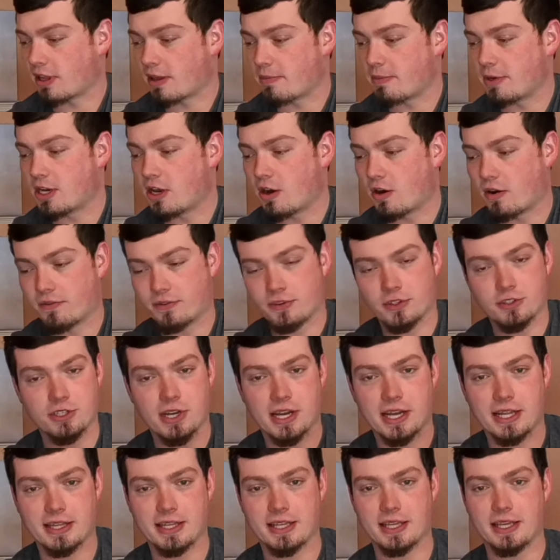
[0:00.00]
Let me know if there's
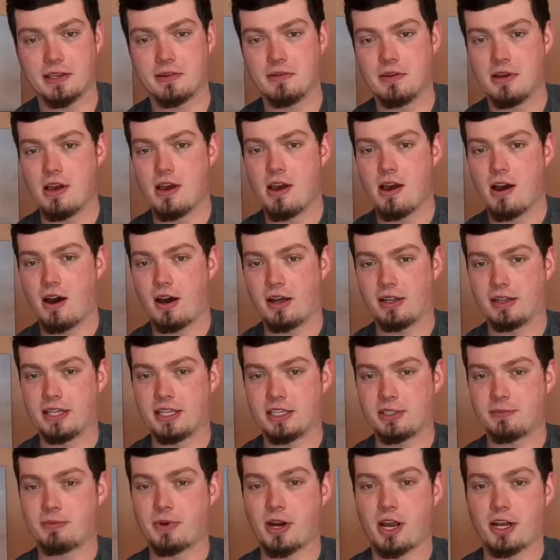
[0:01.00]
anything on
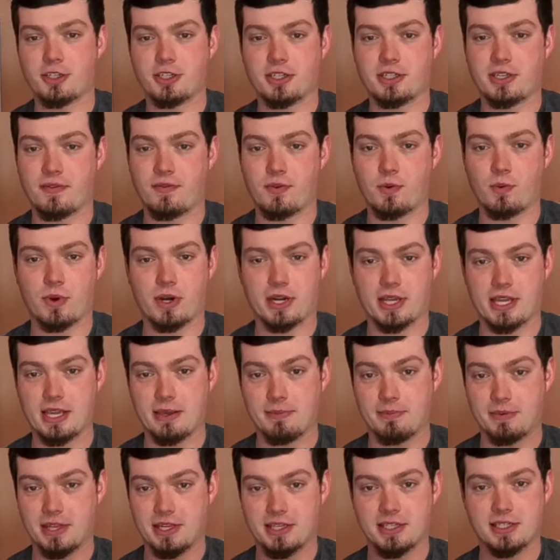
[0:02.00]
this project, if you want to
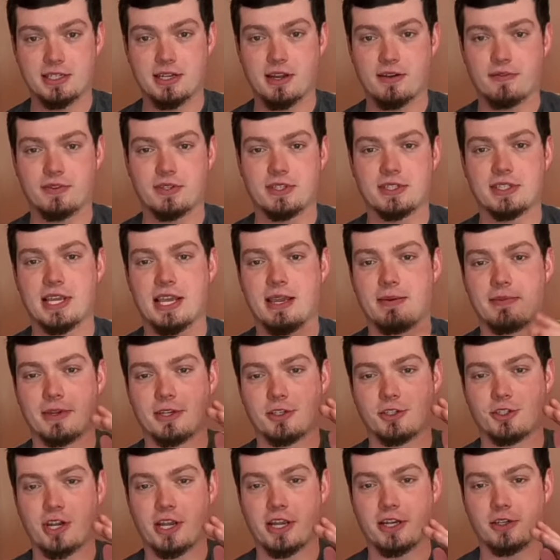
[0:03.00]
keep this stuff the same
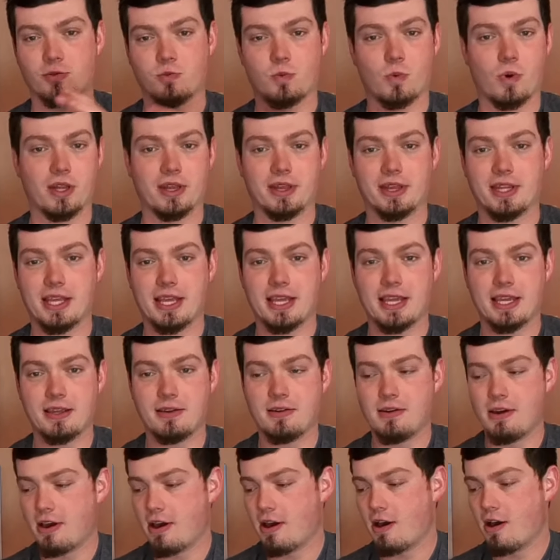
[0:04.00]
and change one
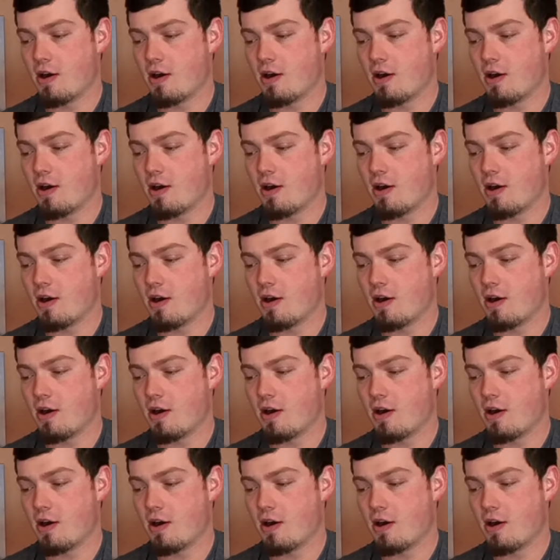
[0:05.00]
thing,